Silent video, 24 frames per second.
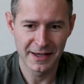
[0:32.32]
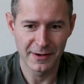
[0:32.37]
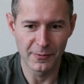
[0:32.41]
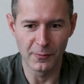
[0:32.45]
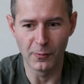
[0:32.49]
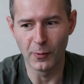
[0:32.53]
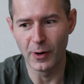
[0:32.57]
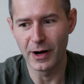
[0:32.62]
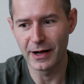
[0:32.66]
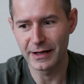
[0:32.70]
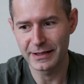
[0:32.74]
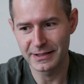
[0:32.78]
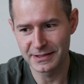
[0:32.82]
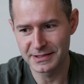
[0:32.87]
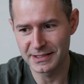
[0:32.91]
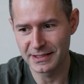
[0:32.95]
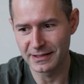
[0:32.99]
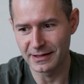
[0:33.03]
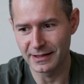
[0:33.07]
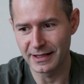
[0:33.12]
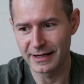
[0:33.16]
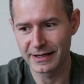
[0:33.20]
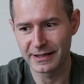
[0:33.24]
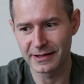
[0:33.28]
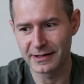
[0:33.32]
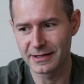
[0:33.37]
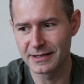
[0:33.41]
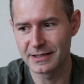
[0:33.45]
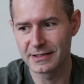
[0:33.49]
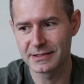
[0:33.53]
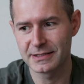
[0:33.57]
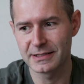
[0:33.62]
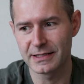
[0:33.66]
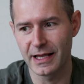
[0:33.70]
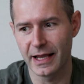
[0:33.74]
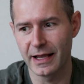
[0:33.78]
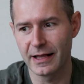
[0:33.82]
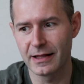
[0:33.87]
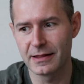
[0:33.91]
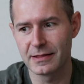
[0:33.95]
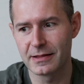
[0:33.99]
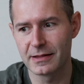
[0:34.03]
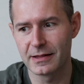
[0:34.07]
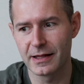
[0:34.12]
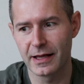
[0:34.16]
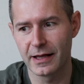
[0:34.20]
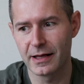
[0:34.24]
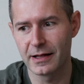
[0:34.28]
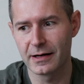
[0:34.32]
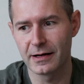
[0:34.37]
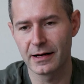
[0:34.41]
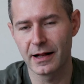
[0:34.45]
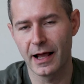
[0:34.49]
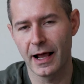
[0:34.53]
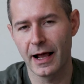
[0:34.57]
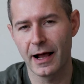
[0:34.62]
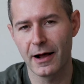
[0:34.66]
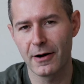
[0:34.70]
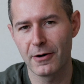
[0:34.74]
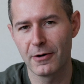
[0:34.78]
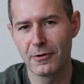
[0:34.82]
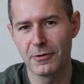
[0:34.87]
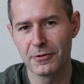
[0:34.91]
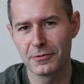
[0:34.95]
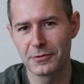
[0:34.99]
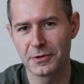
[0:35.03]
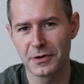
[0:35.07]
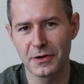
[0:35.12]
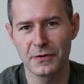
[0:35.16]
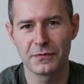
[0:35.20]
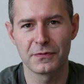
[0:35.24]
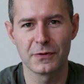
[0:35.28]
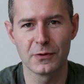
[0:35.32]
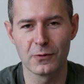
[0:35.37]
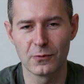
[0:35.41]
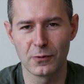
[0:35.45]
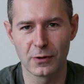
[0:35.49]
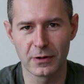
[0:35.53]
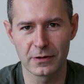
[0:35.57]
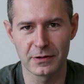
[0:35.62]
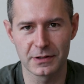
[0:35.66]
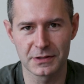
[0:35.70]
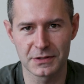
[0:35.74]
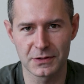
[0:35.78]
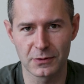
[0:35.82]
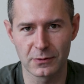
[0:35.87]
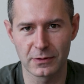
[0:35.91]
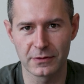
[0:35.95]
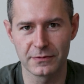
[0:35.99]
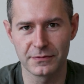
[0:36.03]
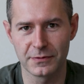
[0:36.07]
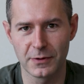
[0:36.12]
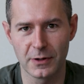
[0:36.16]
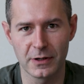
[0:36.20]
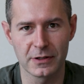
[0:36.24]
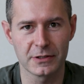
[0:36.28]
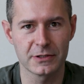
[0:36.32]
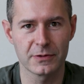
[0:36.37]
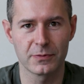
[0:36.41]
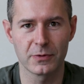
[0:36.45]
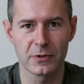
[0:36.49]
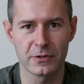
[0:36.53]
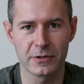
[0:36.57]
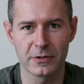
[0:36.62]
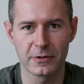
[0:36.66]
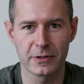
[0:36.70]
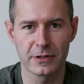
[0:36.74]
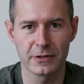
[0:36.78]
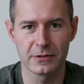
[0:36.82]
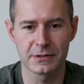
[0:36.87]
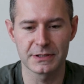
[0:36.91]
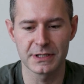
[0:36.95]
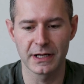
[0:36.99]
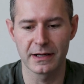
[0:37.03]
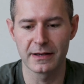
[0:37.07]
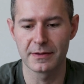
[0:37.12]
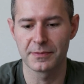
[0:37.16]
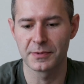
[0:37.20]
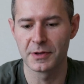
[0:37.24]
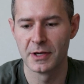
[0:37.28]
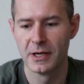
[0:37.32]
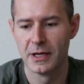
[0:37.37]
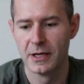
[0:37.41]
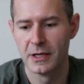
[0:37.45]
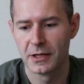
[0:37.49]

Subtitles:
Why is it like this? And then how, if you were the sort of entrepreneurial type,